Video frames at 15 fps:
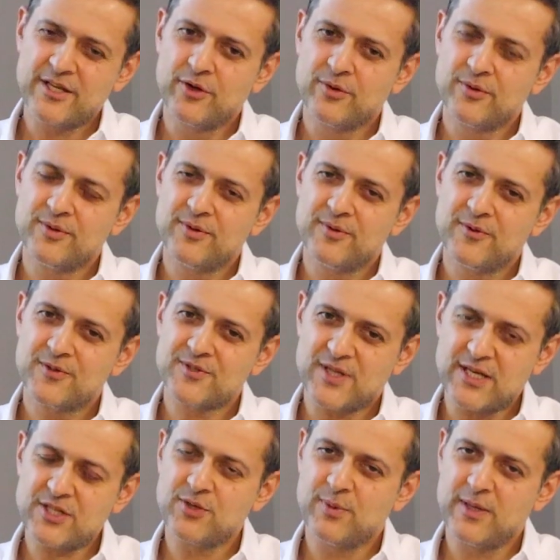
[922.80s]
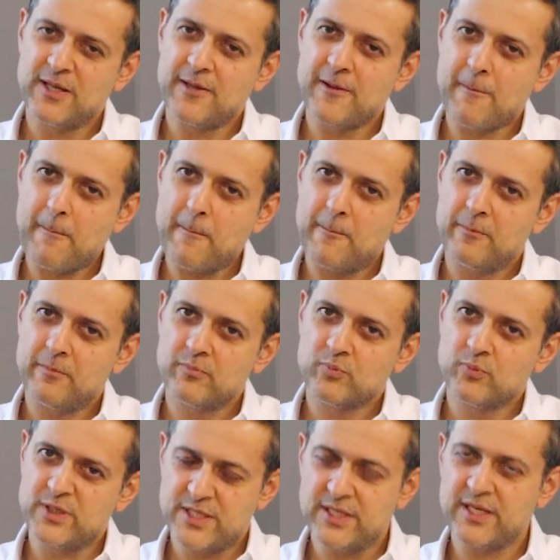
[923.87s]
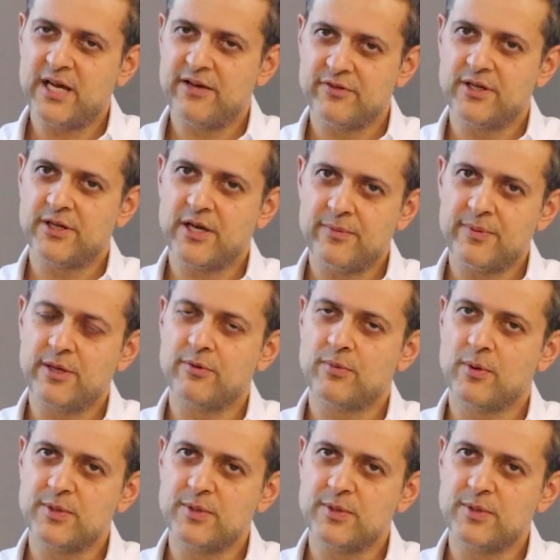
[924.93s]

So actually we didn't have an earn out period.